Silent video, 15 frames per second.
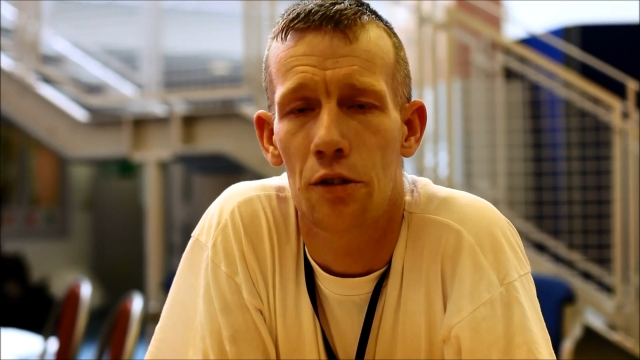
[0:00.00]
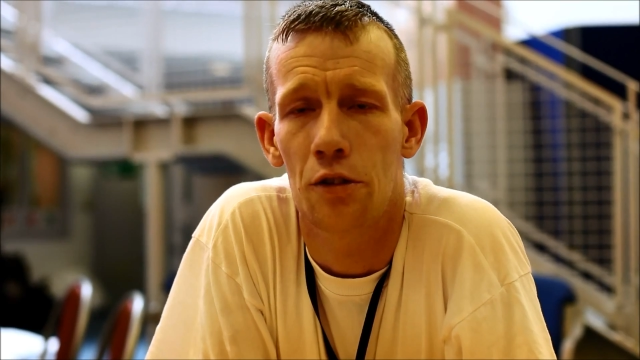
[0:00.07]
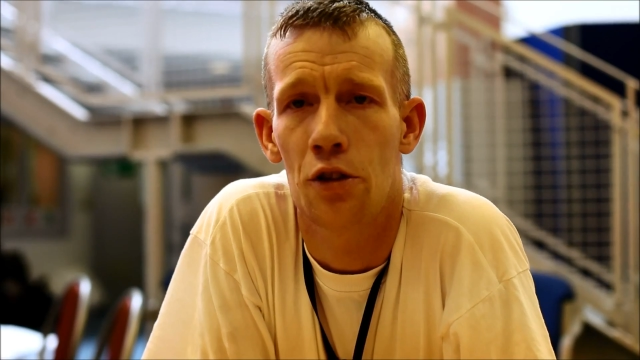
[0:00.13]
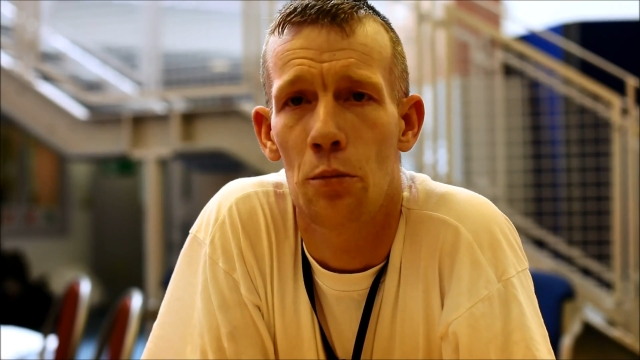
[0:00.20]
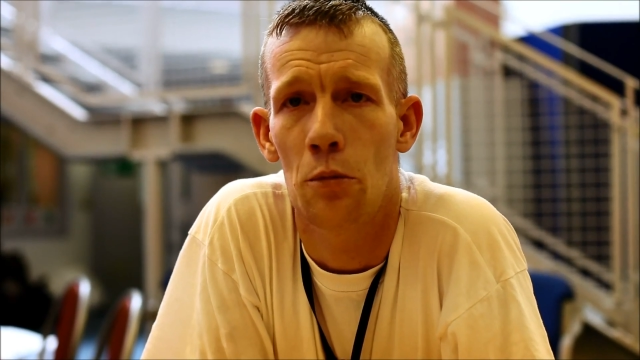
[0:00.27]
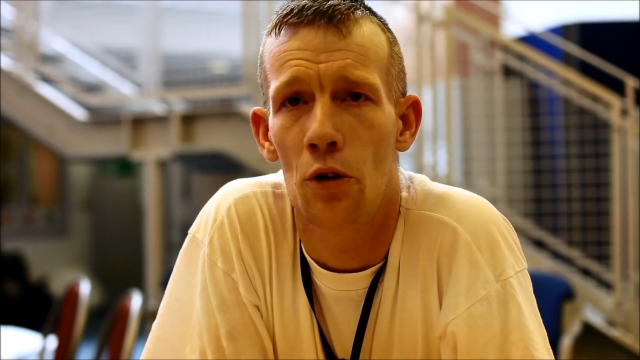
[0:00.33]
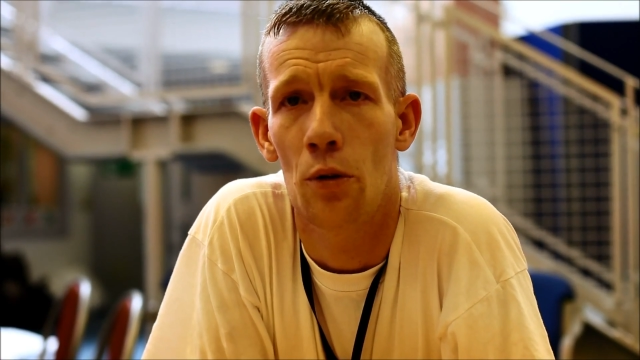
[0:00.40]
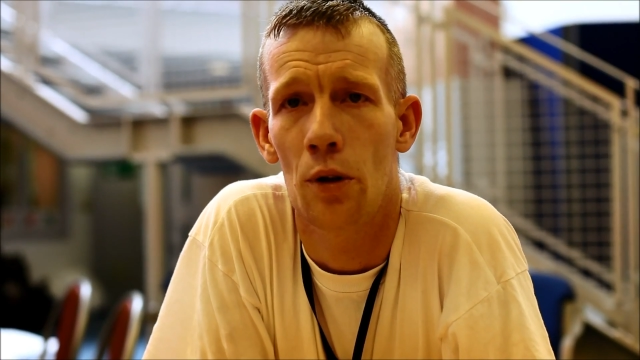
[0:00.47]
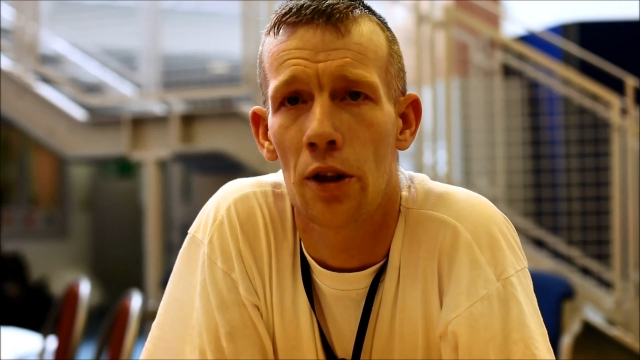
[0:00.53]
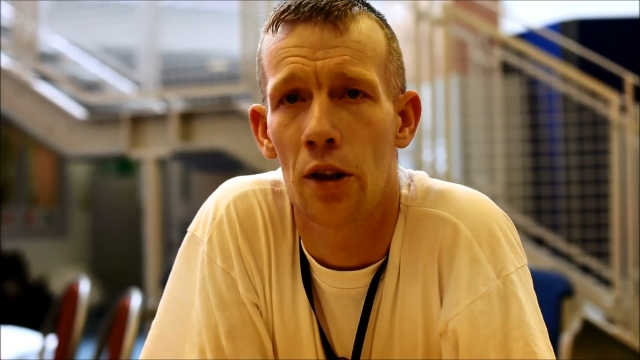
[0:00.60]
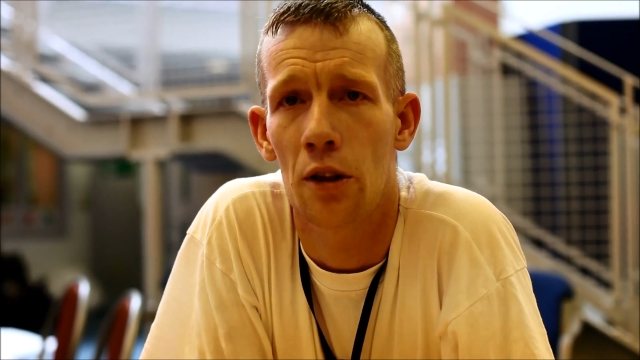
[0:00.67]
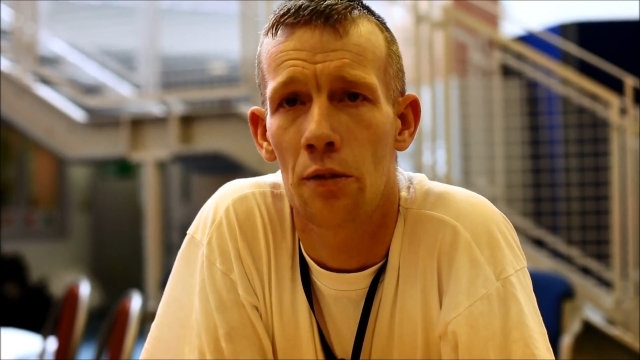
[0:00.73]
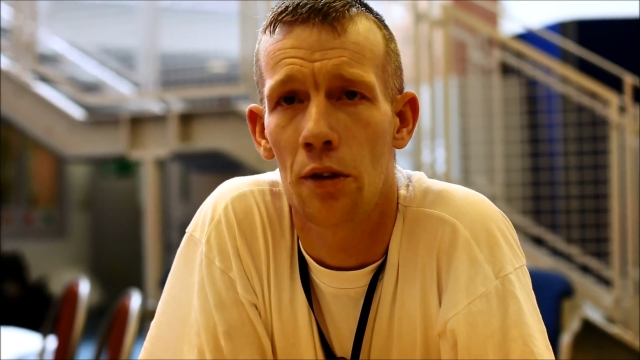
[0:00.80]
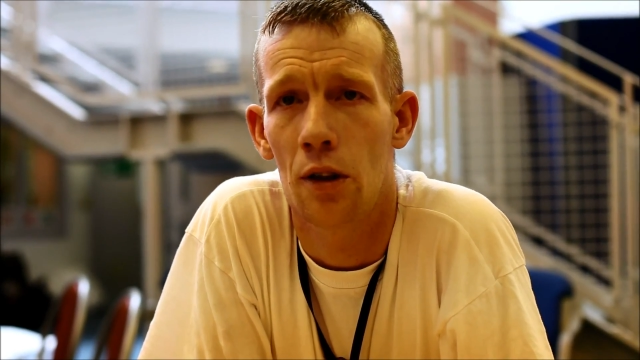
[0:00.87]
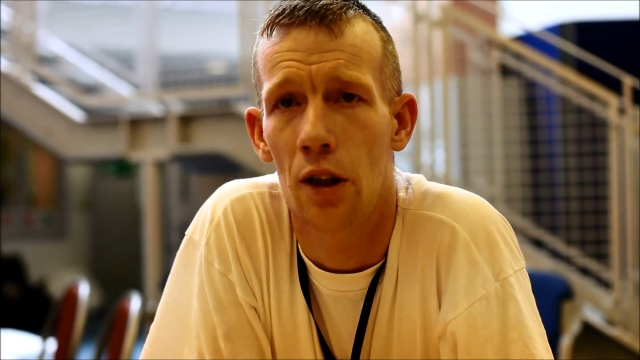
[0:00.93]
tomorrow I can
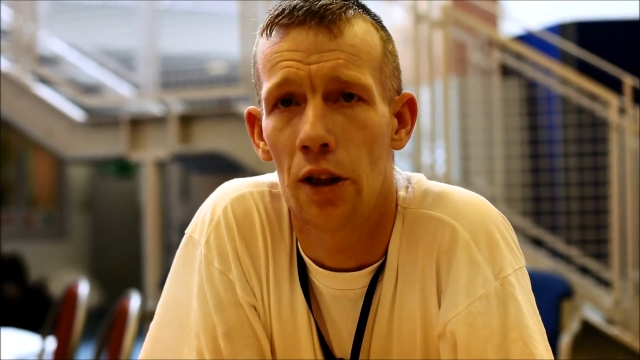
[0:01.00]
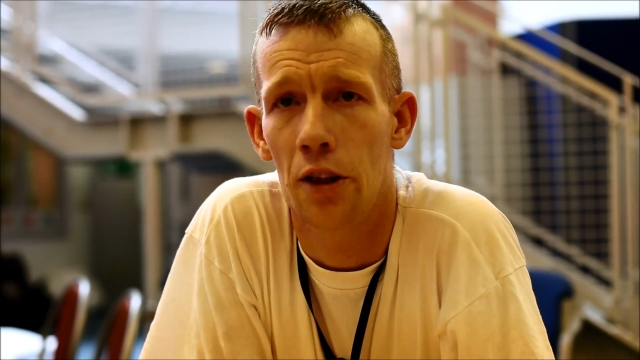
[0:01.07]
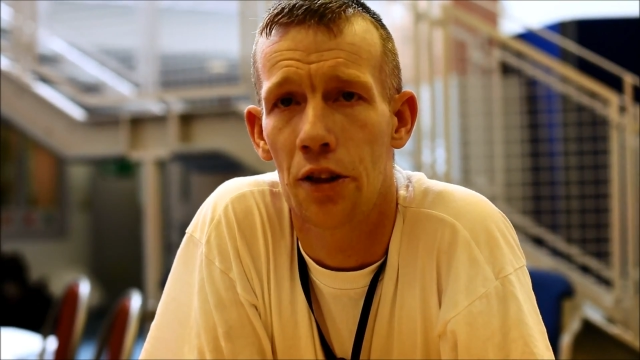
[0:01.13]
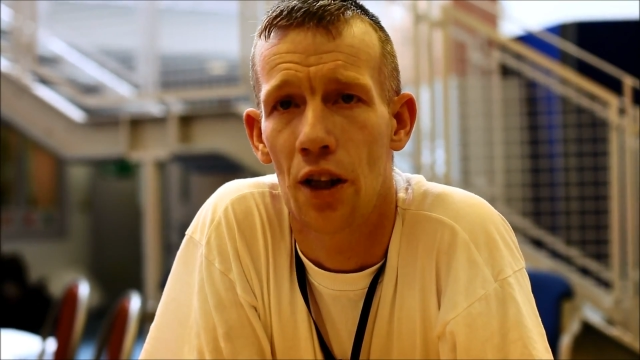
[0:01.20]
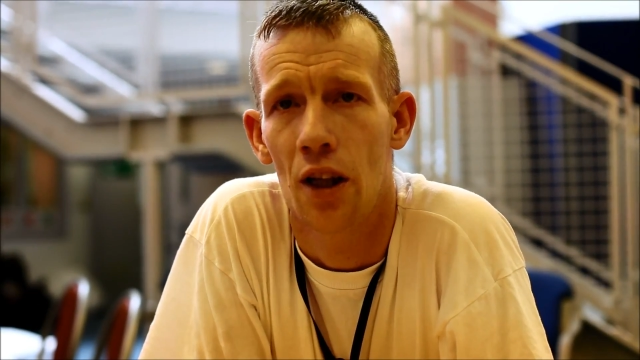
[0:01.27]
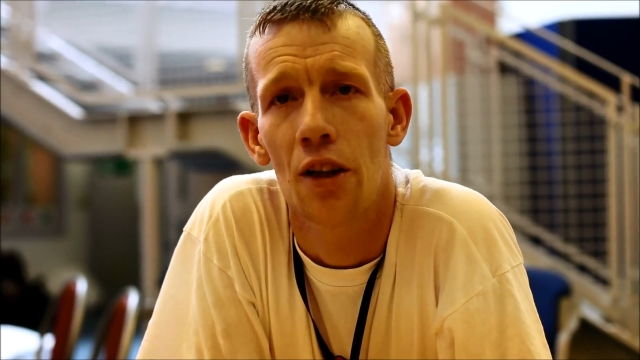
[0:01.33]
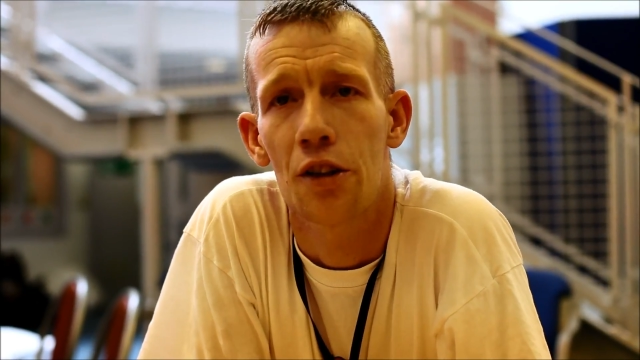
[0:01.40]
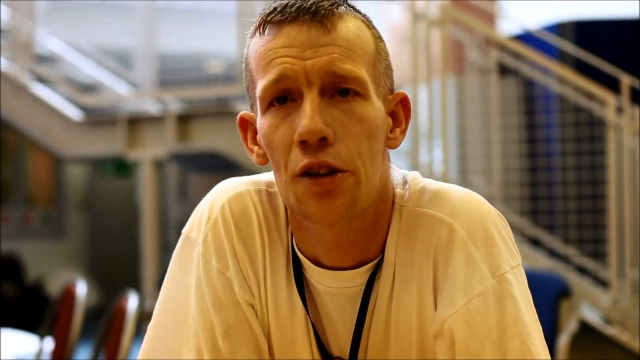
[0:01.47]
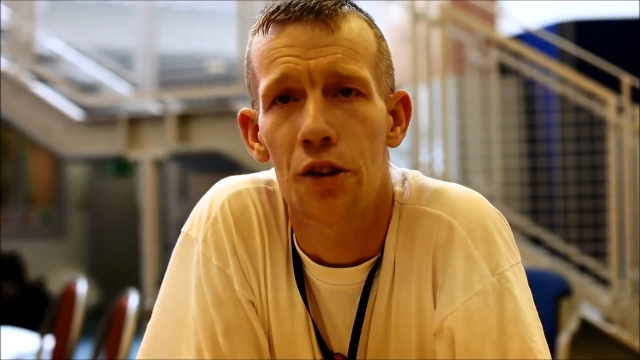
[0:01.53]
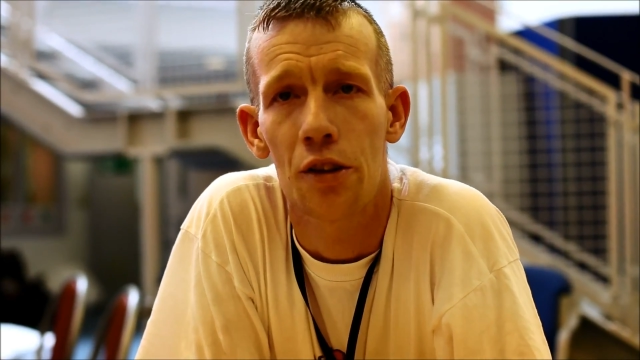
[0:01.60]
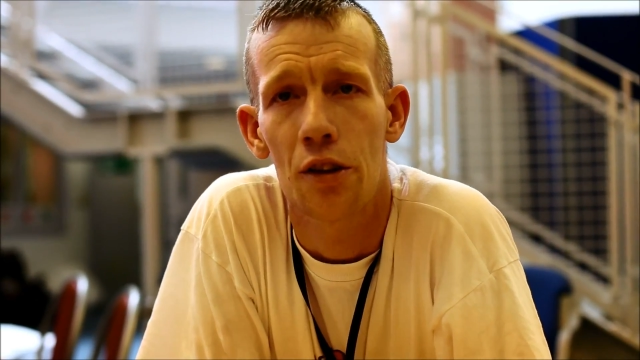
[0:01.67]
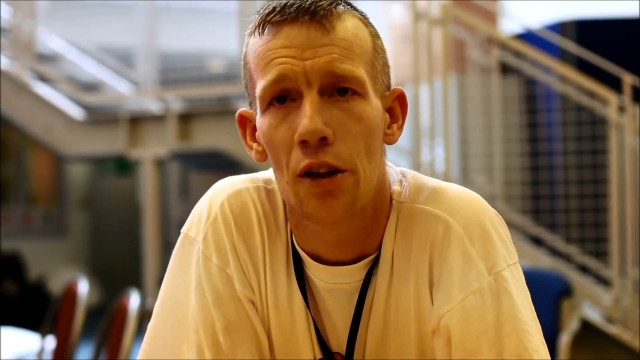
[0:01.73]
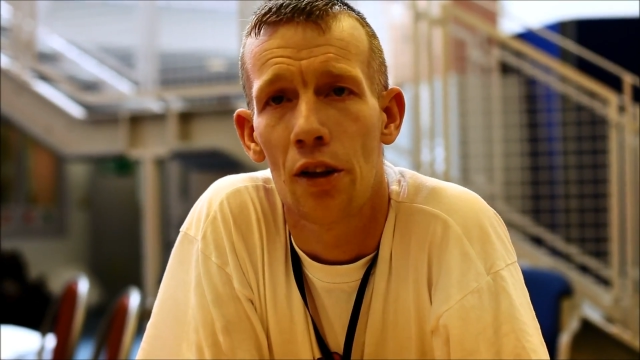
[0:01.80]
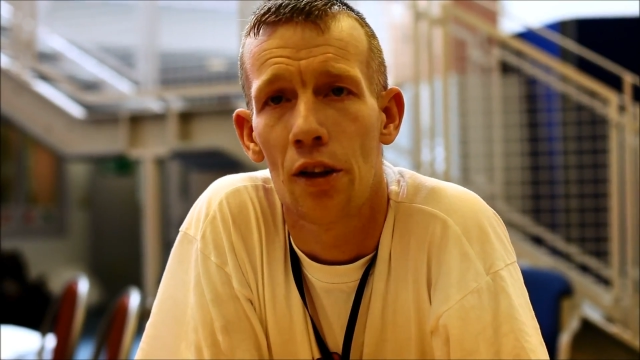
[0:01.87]
give a clean test.